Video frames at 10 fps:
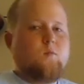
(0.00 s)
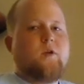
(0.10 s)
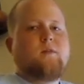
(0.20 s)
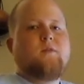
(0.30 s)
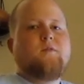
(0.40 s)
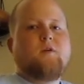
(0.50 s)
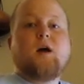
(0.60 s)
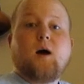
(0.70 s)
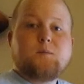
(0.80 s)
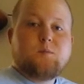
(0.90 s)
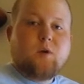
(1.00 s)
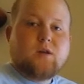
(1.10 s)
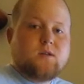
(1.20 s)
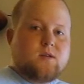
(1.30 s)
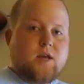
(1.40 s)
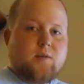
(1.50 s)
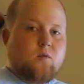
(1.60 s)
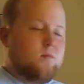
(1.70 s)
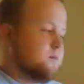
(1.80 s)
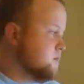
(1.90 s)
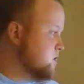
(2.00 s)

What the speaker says: what different hops bring to the table.